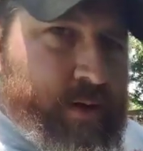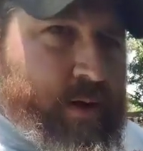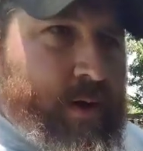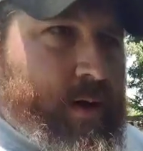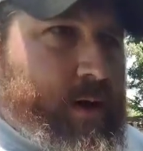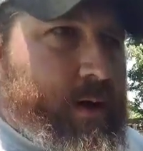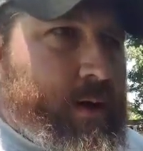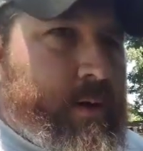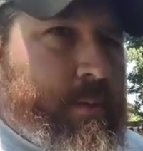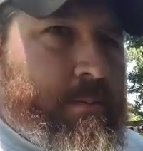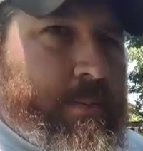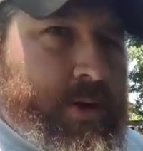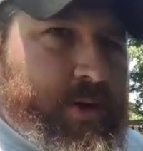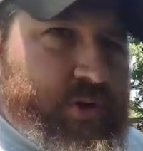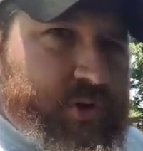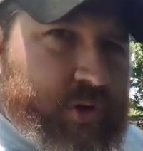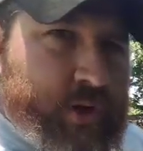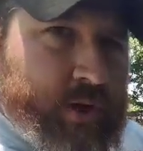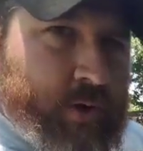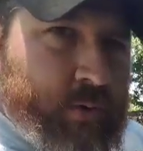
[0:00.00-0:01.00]
are
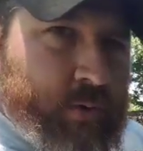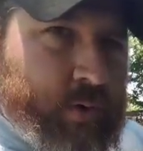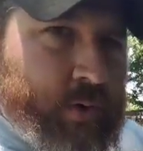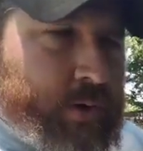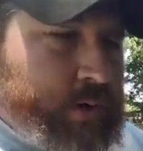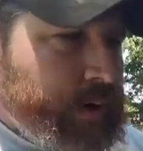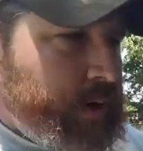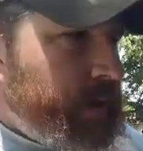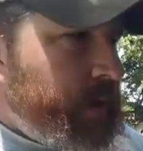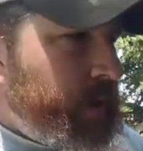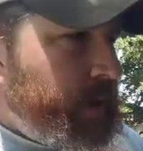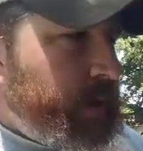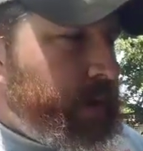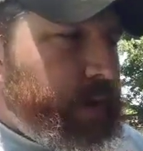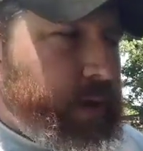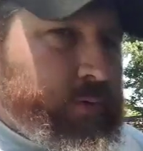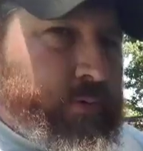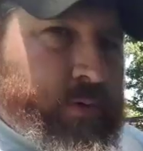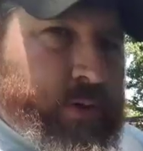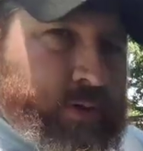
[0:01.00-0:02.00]
much lower. It
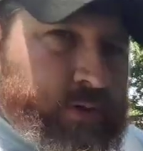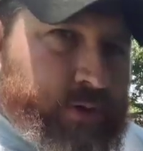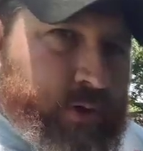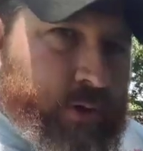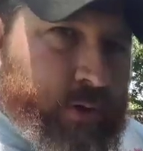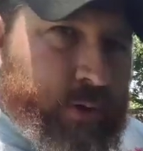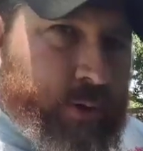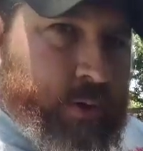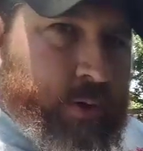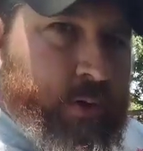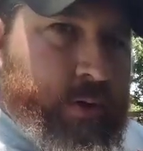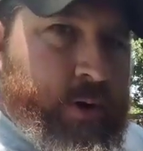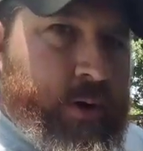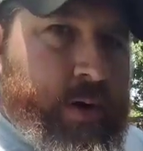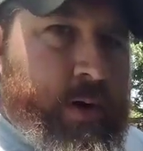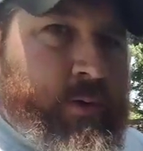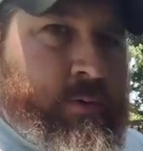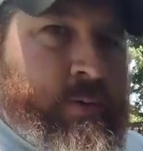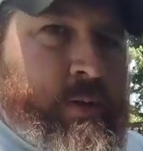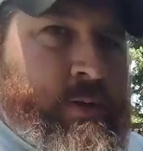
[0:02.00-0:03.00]
runs cooler,
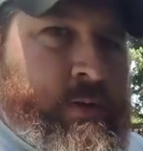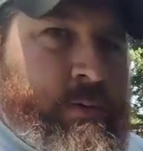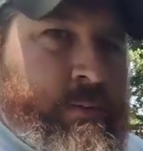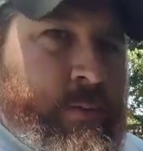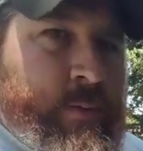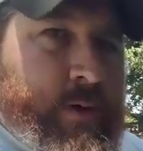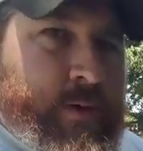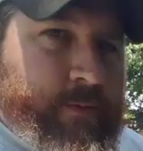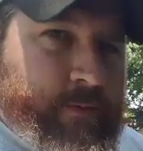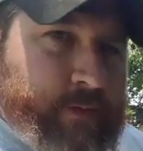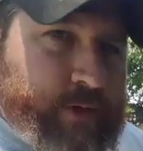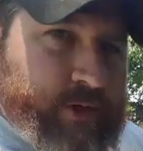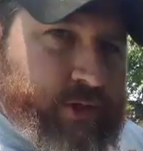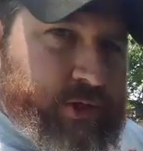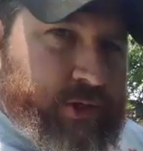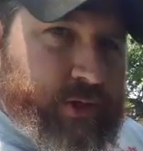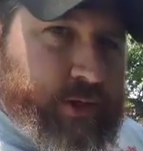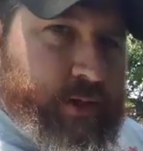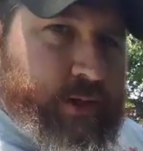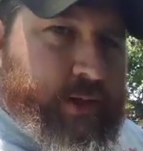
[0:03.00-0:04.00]
it runs more
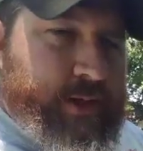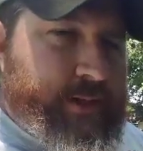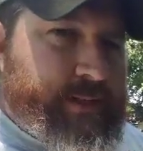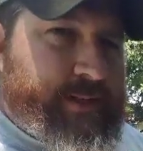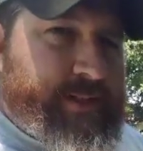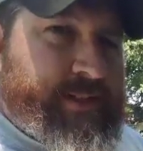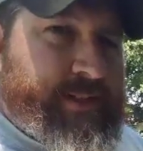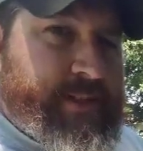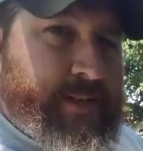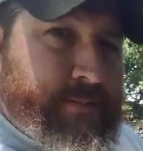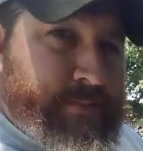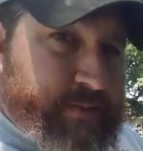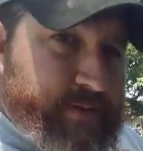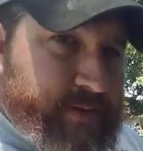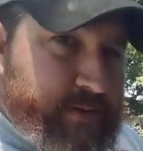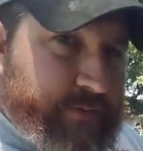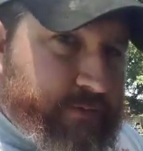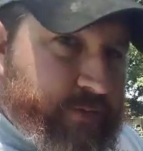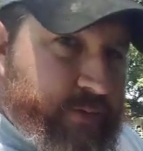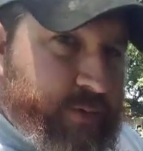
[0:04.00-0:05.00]
efficient, it sips
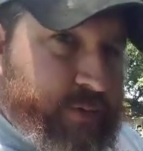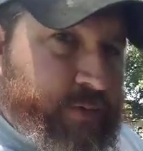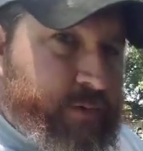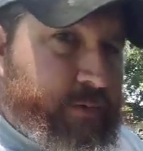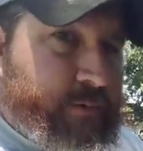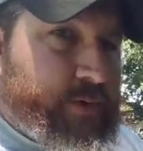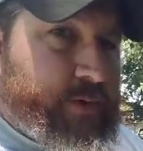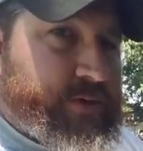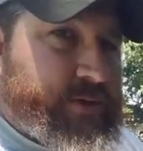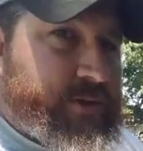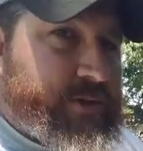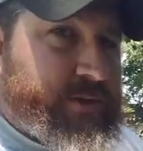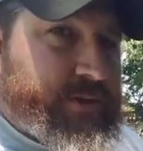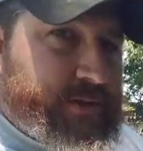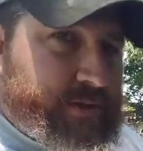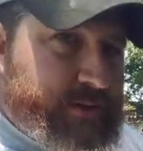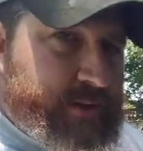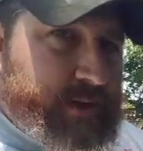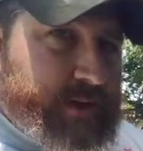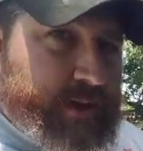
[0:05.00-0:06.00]
the fuel versus
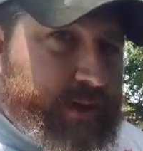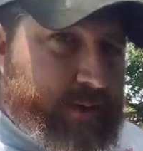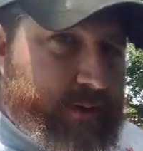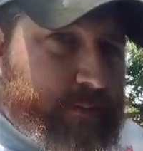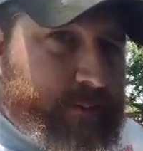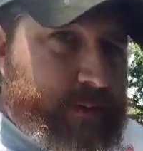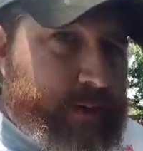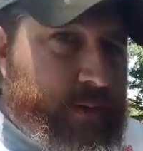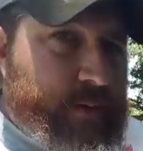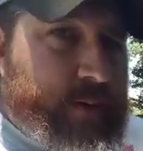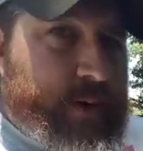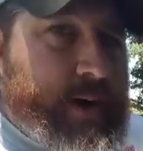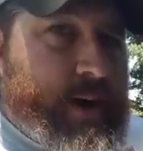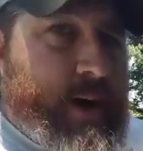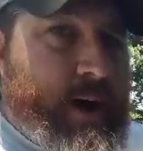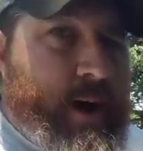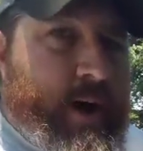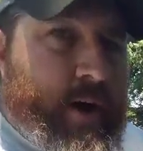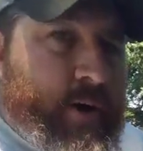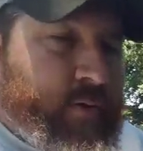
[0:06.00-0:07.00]
using it, at a
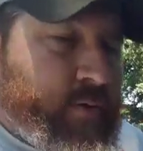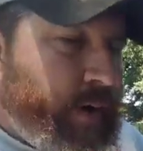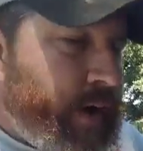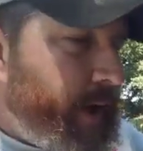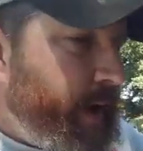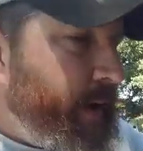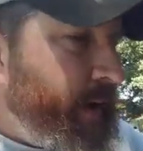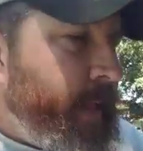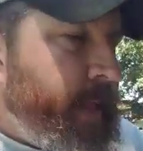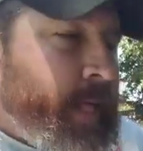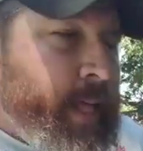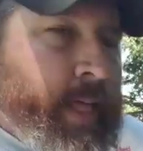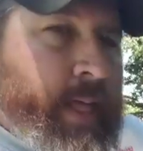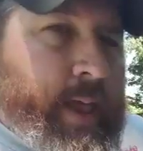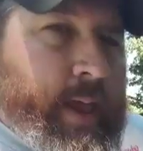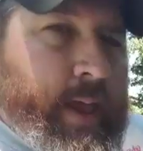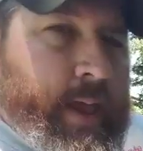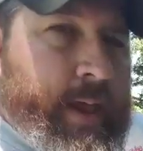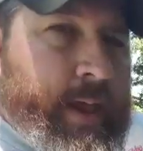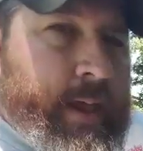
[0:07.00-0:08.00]
higher rate.
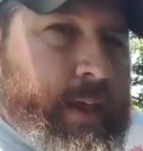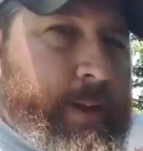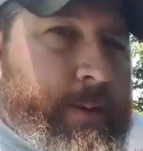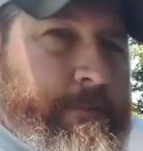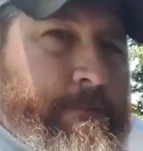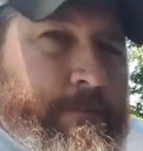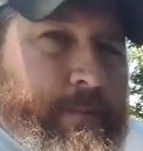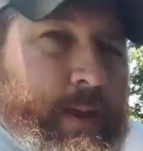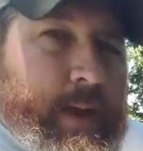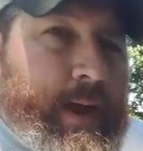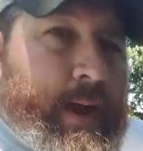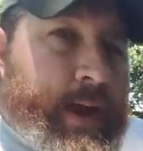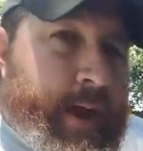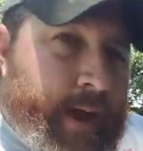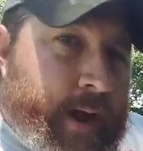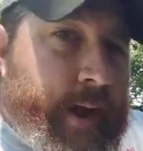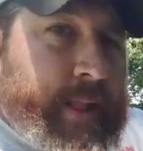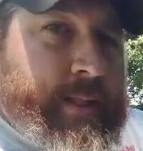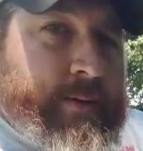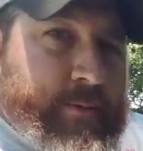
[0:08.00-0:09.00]
And I
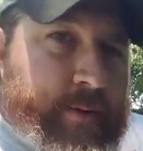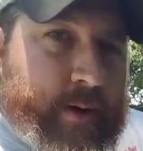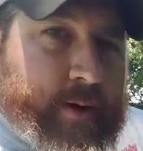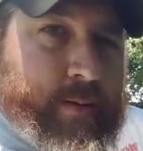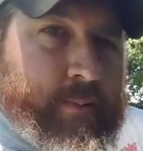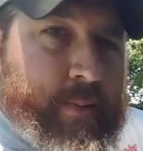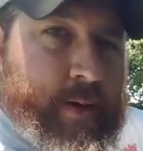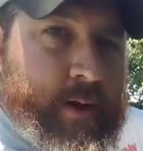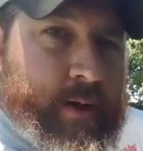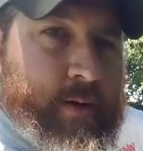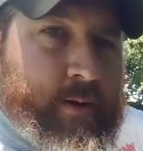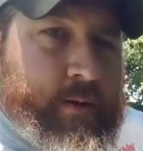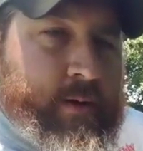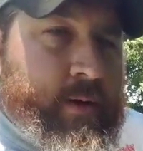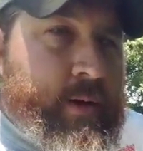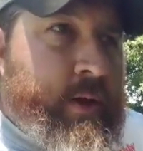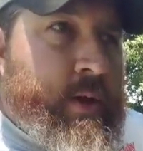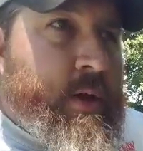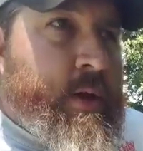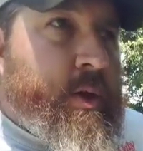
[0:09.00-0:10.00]
highly recommend
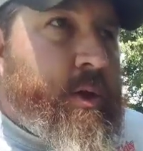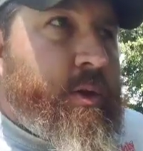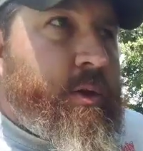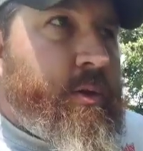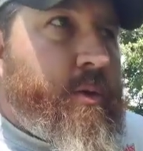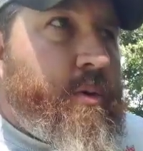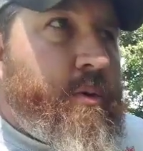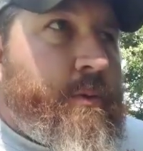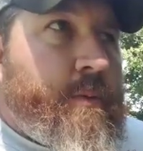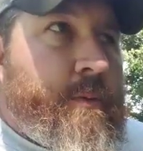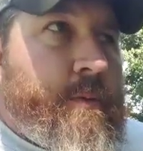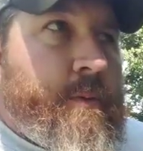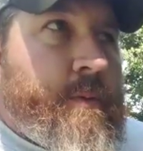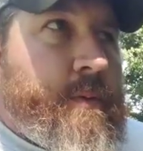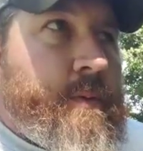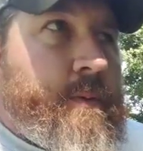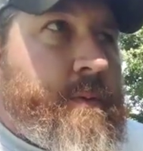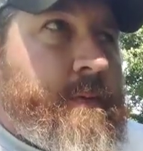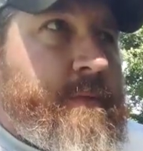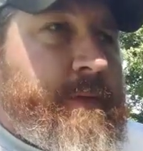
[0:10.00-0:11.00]
you
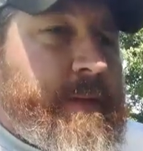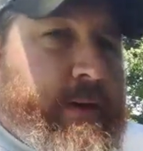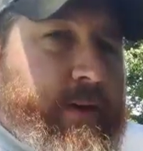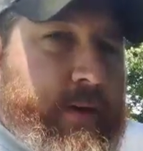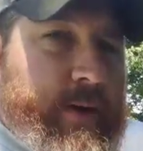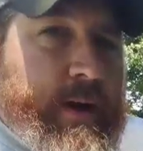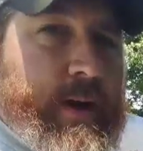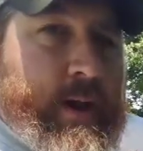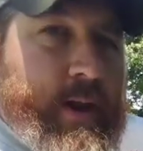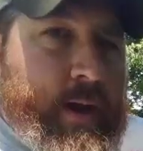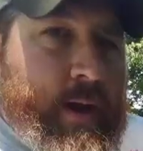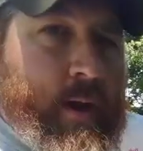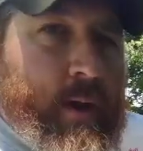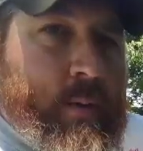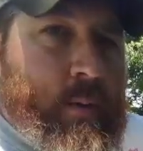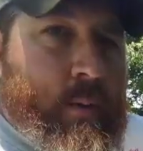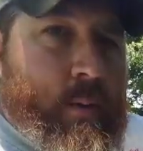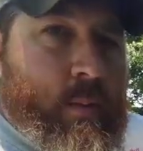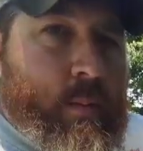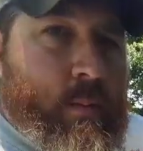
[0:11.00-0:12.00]
figuring out
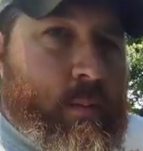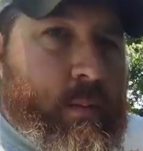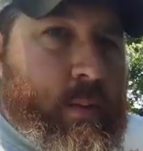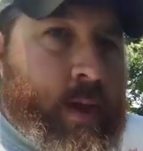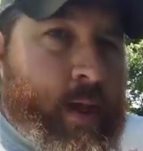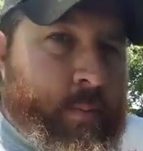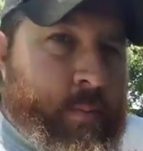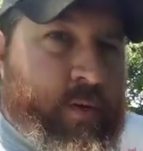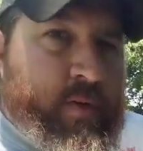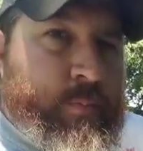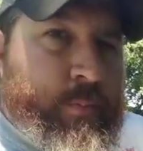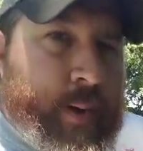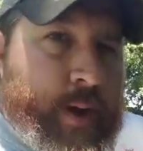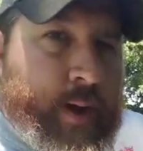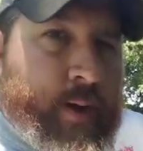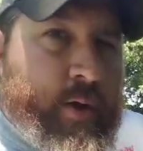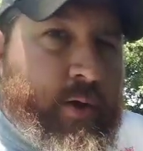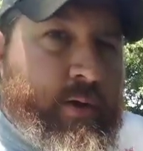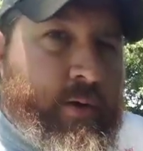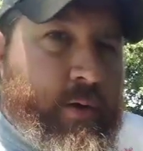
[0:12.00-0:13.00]
how much
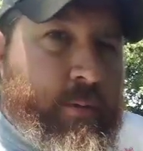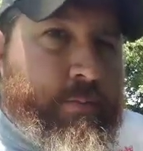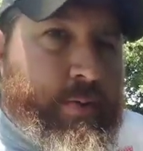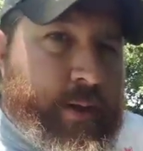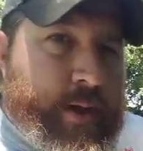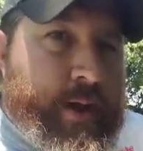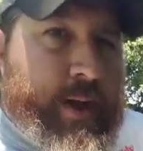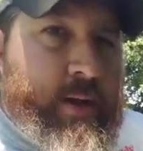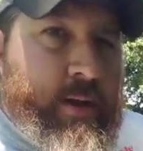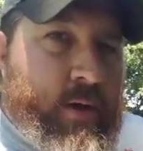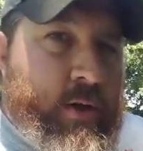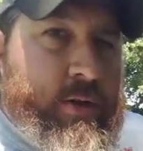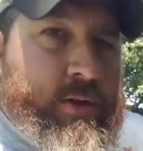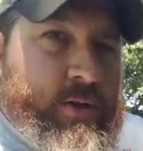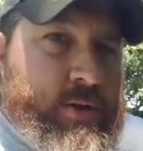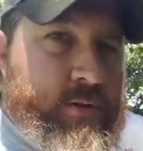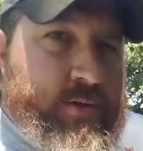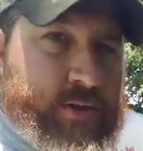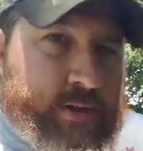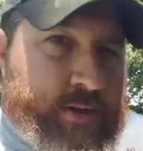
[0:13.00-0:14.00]
power you're planning on
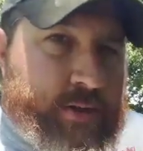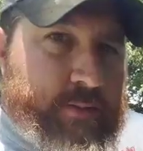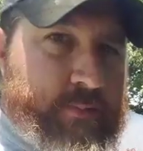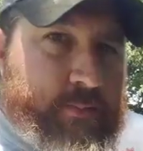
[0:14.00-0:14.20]
using,